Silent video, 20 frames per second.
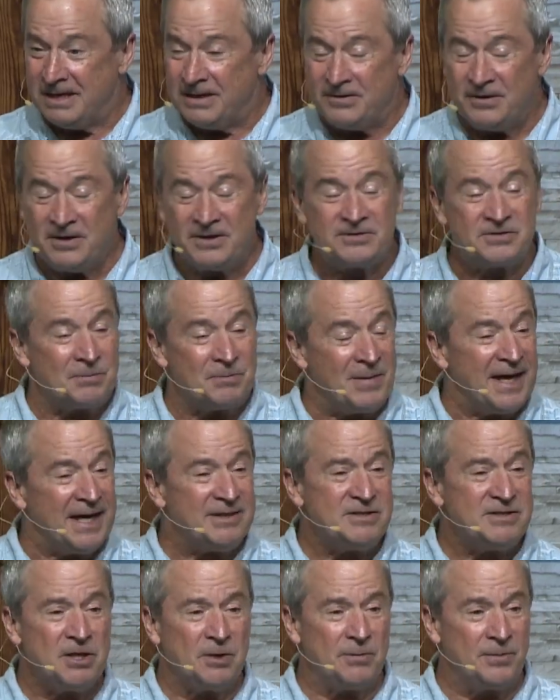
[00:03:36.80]
this
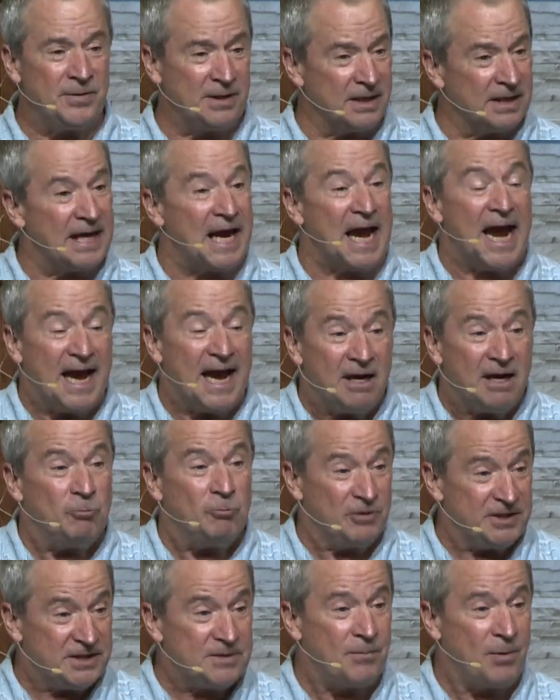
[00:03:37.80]
amazing ability and
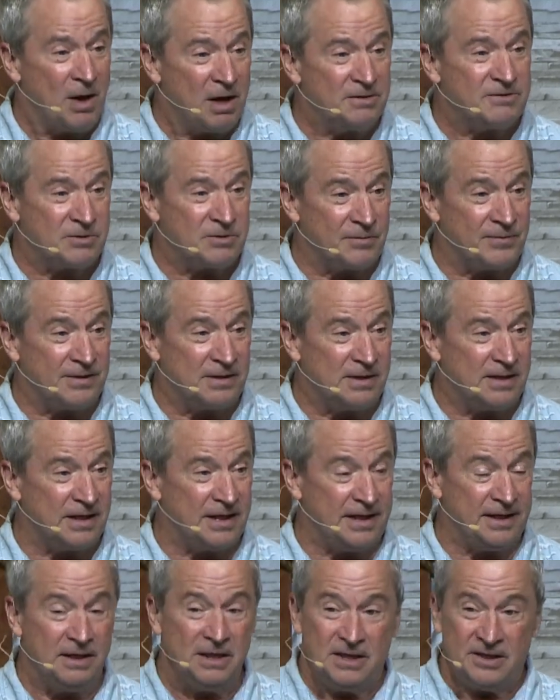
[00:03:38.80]

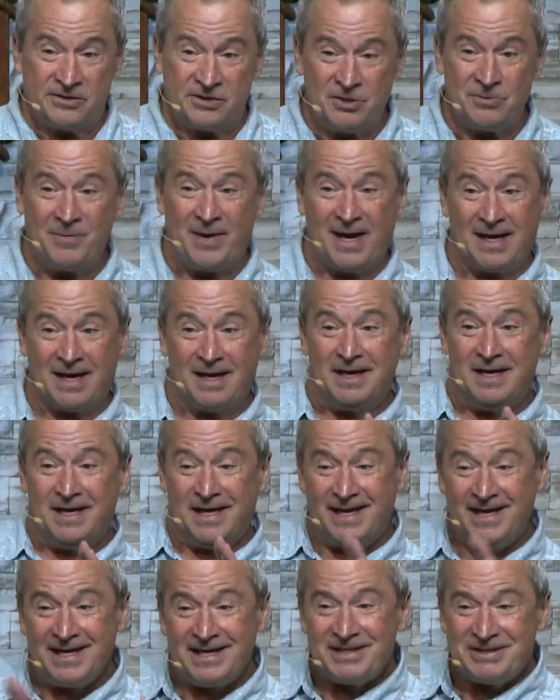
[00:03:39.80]
responsibility to make
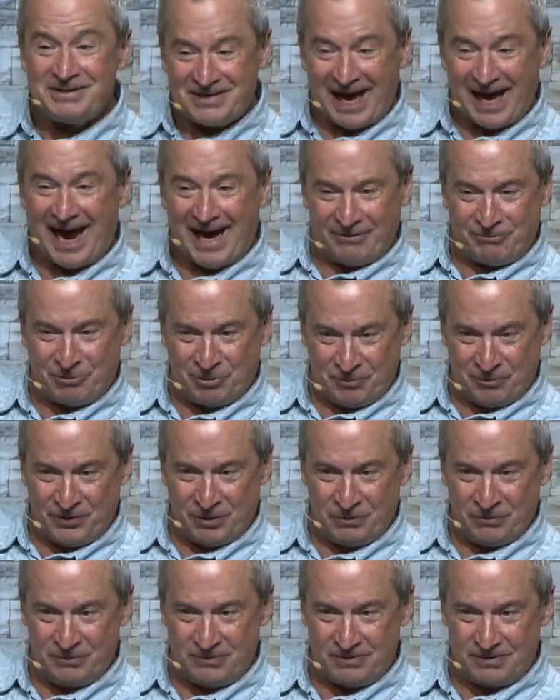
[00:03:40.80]
his
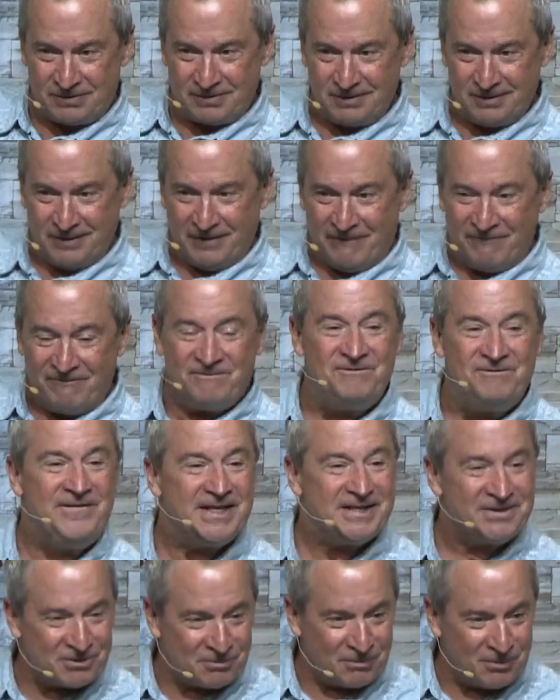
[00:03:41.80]
attributes
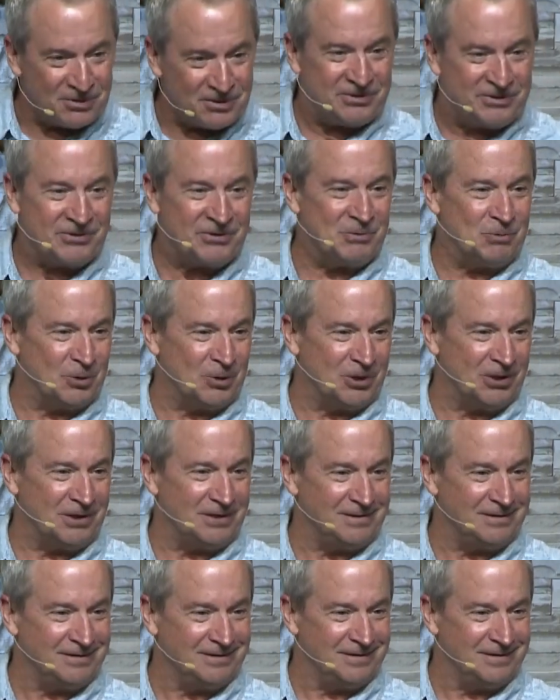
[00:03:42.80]
visible to the world.